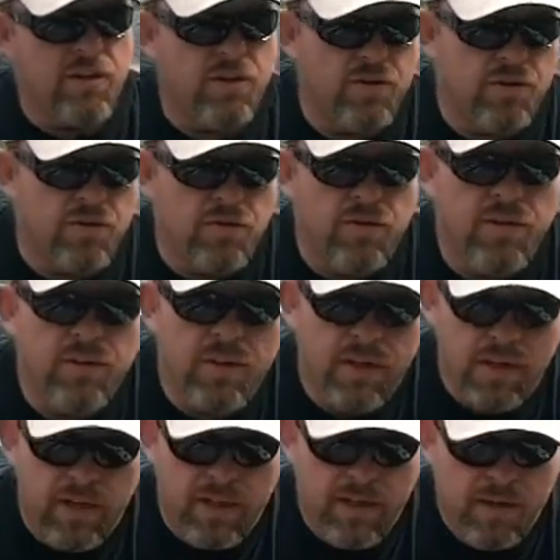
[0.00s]
you do,
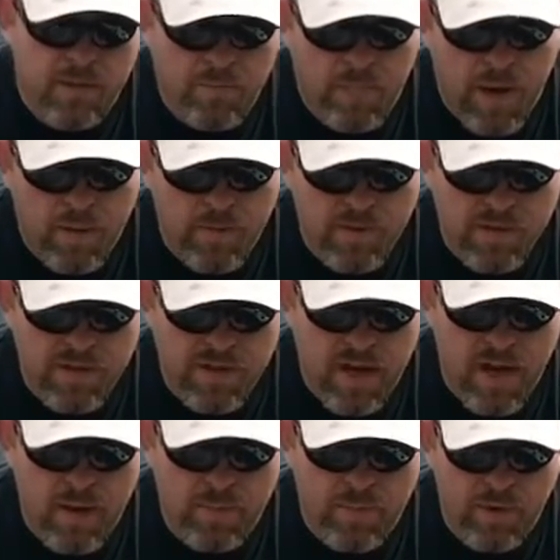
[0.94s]
bobber
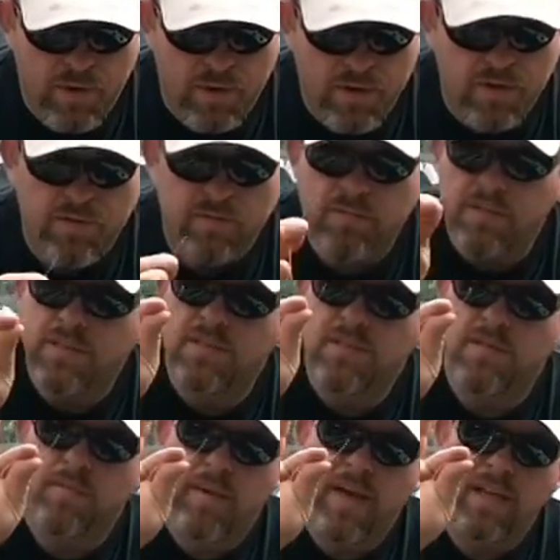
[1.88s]
stop on your, this
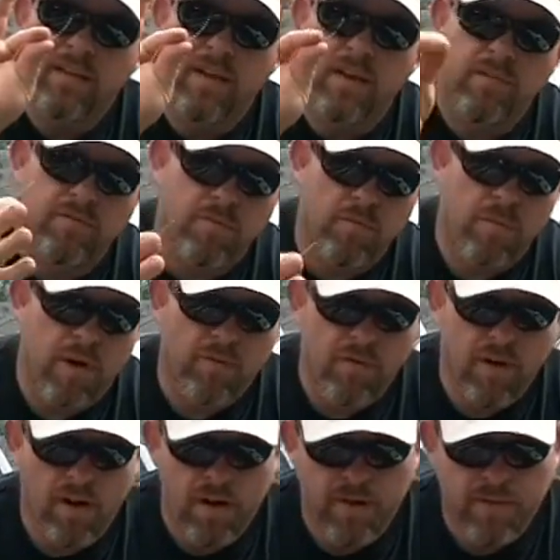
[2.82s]
is the main line from my
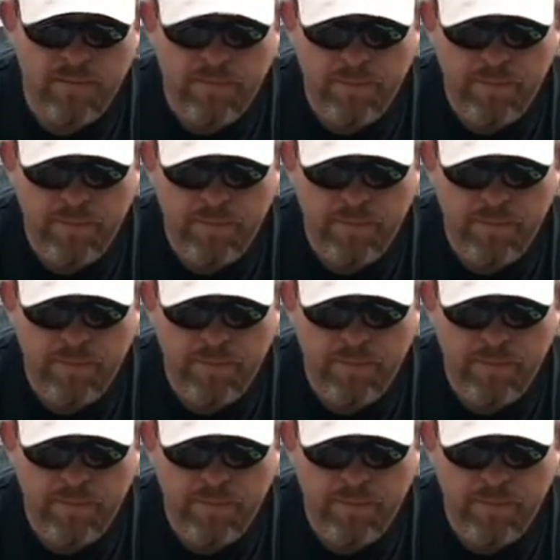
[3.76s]
rod.